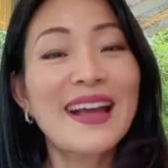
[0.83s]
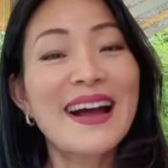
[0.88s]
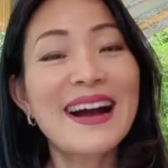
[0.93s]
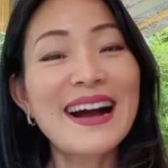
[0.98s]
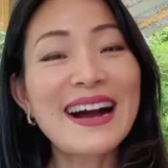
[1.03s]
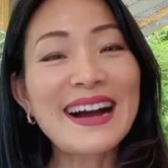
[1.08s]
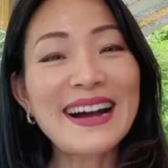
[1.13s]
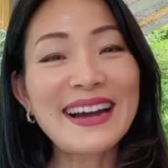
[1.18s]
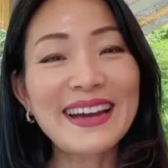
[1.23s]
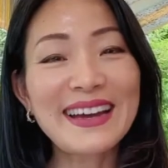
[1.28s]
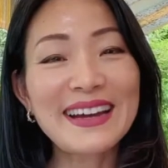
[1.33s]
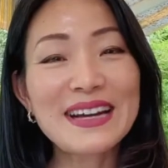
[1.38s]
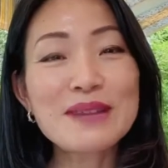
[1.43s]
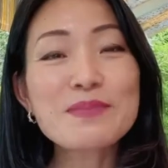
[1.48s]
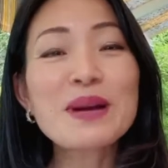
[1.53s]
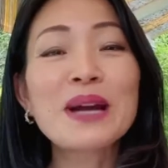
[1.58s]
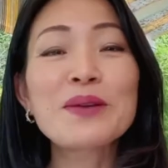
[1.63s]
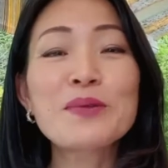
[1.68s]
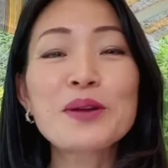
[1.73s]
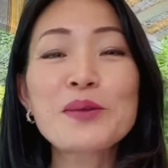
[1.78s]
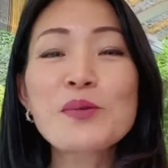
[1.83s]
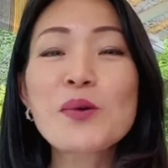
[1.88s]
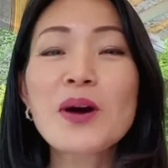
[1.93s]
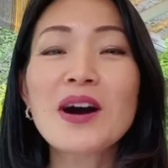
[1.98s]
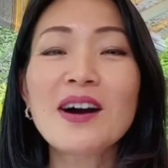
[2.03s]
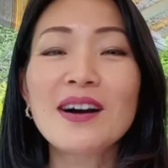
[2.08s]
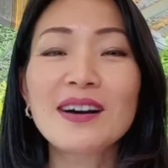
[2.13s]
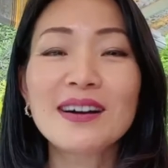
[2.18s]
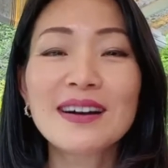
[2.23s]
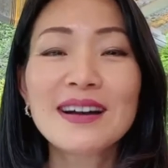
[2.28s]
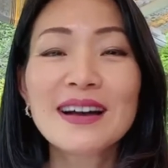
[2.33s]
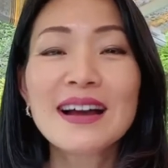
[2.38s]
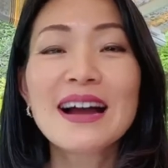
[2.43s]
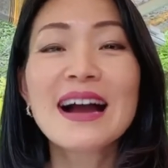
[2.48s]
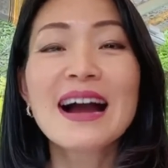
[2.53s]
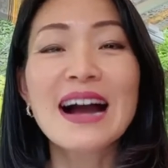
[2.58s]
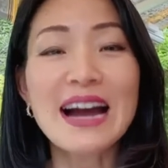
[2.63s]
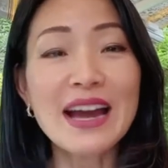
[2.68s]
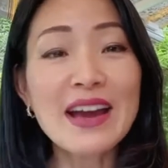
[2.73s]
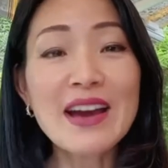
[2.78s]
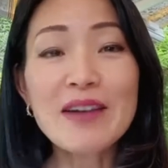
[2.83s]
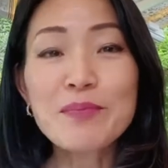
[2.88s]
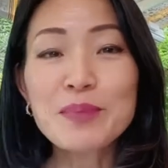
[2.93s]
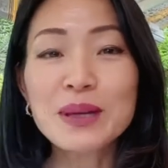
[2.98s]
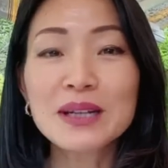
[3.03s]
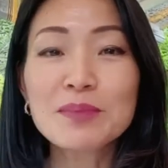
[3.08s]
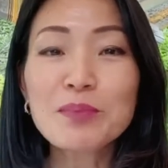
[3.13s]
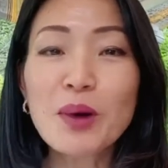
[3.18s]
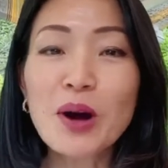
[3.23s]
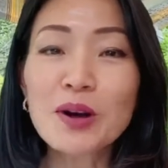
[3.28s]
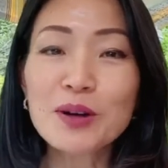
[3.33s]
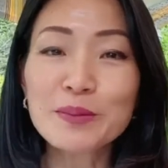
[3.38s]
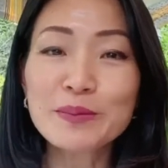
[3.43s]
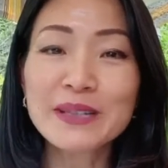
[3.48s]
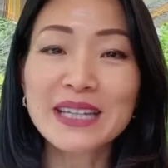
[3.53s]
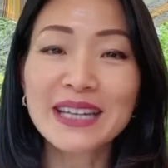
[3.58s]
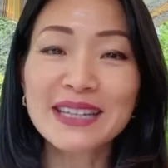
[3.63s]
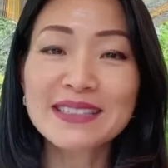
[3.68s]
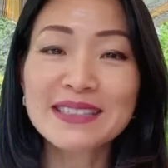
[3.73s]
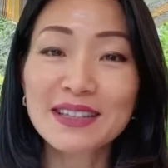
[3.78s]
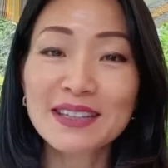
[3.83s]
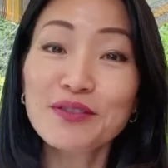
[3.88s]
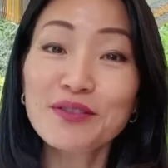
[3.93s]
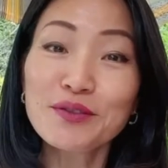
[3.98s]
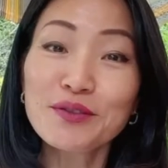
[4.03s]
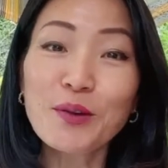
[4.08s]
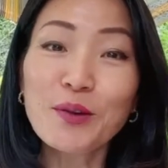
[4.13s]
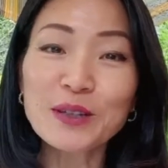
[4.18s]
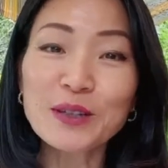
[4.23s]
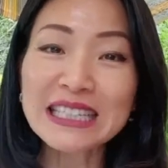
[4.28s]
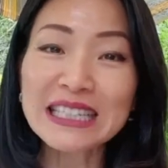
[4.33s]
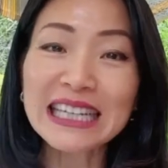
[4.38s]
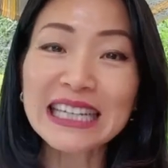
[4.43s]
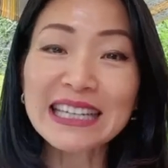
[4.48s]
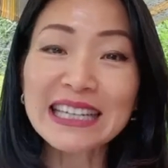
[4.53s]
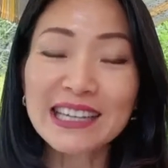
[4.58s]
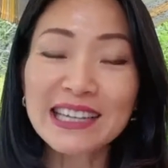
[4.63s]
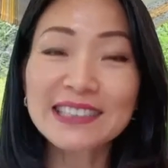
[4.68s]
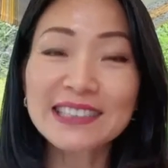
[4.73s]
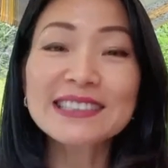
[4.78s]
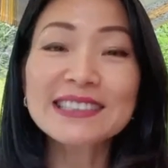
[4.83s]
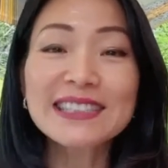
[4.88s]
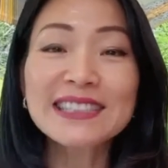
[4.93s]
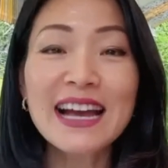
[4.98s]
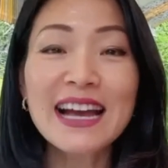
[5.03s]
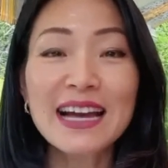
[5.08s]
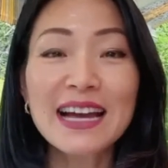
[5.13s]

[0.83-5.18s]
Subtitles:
Hi, I'm Irene Wong. I have been ballroom dancing for 14 years.